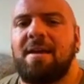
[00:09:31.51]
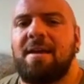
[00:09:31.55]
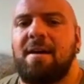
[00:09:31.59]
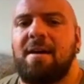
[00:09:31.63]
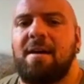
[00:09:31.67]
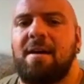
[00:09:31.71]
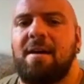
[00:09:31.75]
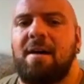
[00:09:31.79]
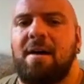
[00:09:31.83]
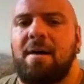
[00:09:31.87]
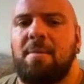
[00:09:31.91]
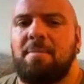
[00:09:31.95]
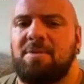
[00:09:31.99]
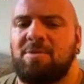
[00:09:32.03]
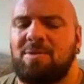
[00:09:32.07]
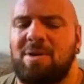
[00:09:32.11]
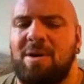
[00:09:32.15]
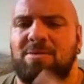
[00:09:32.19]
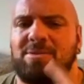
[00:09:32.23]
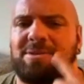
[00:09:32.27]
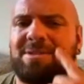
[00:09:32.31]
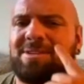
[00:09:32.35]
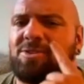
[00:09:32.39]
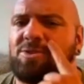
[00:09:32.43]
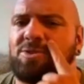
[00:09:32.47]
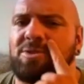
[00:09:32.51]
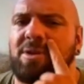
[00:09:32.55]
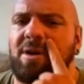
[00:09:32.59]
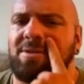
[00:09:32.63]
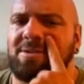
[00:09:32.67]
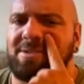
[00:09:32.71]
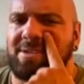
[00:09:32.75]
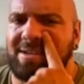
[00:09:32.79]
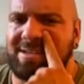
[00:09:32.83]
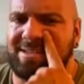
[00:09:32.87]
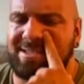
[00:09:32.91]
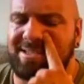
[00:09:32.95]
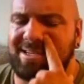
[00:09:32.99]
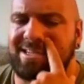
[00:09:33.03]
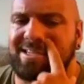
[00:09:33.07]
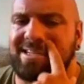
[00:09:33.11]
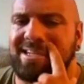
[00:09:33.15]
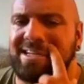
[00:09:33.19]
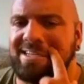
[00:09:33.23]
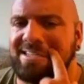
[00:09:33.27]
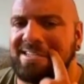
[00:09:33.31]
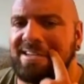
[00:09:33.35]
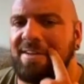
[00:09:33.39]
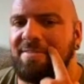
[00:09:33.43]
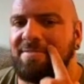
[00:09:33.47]
This was when I was like
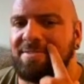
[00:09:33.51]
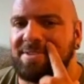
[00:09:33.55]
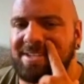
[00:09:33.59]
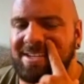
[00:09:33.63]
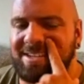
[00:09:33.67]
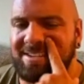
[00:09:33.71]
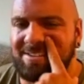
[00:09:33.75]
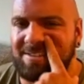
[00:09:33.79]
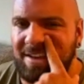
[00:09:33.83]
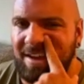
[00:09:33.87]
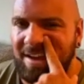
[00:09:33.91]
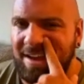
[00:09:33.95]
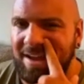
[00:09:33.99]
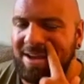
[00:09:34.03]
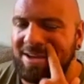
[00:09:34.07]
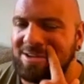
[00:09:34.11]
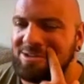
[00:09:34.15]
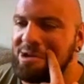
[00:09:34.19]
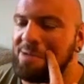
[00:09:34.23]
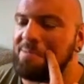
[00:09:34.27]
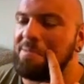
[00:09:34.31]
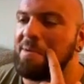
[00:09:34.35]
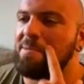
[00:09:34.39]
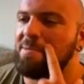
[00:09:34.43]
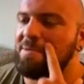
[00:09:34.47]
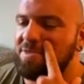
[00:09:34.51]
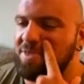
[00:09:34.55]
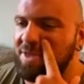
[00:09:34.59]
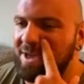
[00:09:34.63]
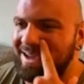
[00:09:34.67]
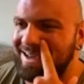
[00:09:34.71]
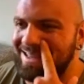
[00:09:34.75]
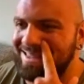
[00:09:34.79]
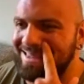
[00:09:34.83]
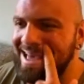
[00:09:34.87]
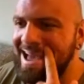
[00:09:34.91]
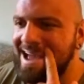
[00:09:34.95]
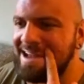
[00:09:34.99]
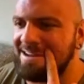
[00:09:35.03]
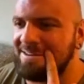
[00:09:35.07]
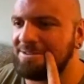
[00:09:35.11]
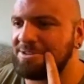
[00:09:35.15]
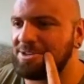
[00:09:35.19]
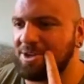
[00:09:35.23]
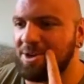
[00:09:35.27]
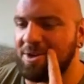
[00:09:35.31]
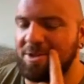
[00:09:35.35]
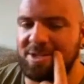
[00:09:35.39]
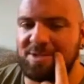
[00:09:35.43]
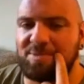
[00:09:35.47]
16, 17. So I remember thinking that, and I was
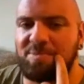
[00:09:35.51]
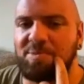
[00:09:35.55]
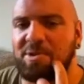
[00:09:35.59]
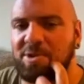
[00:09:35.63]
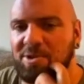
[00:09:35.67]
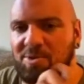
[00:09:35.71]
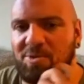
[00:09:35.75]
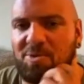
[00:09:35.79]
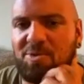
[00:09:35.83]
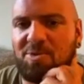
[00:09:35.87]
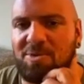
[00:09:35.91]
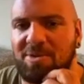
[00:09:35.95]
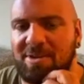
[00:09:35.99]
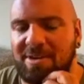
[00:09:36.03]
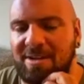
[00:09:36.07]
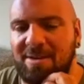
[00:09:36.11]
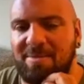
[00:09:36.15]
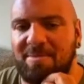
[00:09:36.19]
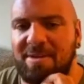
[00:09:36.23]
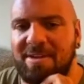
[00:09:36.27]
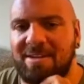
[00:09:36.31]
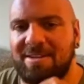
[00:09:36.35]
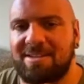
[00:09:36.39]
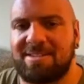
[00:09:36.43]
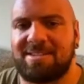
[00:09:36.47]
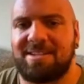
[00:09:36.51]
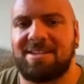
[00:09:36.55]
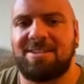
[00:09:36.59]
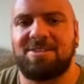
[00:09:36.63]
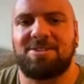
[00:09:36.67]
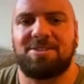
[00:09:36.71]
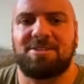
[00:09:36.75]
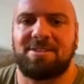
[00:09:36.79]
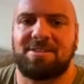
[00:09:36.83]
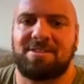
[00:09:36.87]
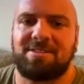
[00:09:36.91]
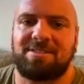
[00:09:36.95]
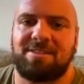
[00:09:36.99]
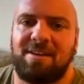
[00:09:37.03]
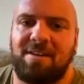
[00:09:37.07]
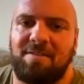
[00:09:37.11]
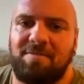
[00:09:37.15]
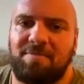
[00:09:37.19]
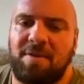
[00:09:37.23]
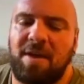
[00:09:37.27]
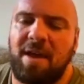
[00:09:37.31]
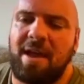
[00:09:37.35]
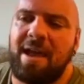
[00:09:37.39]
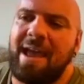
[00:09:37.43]
like, "Oh, that's pretty cool. Like I'm getting attention and stuff."